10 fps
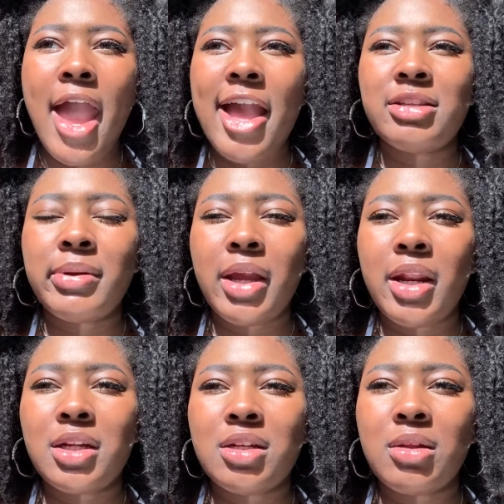it's been
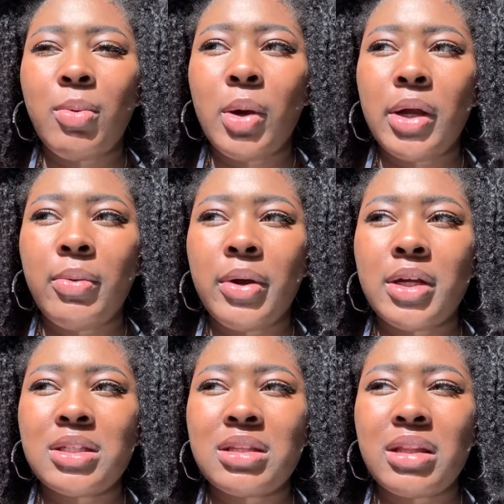getting to the point where
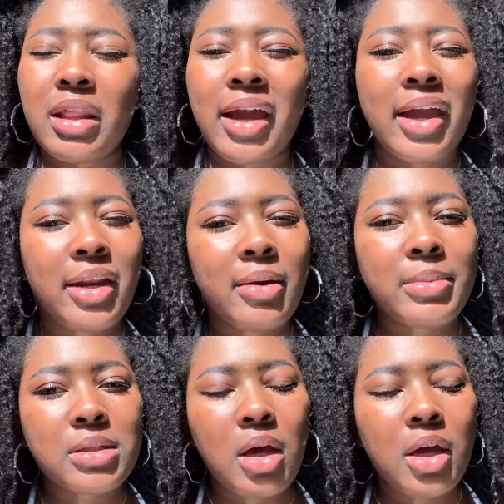it's like I need a
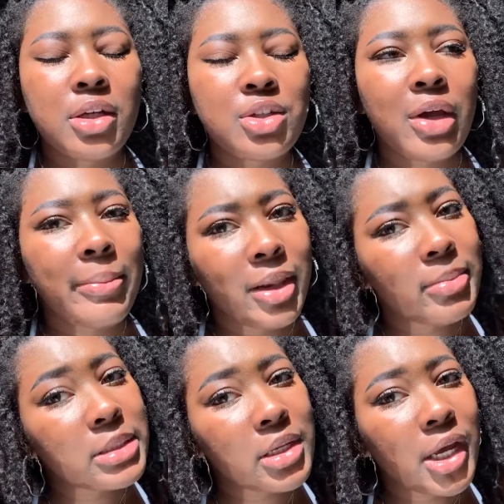massage. So I made a
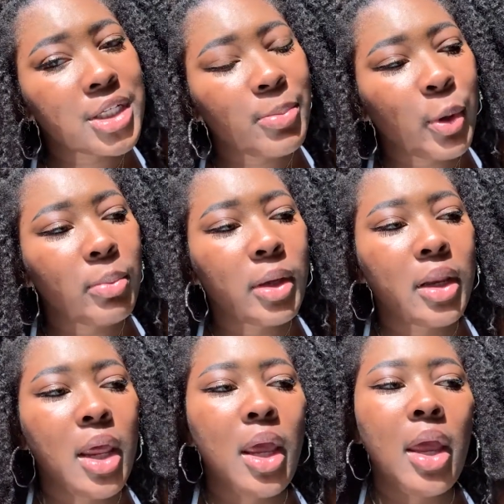massage appointment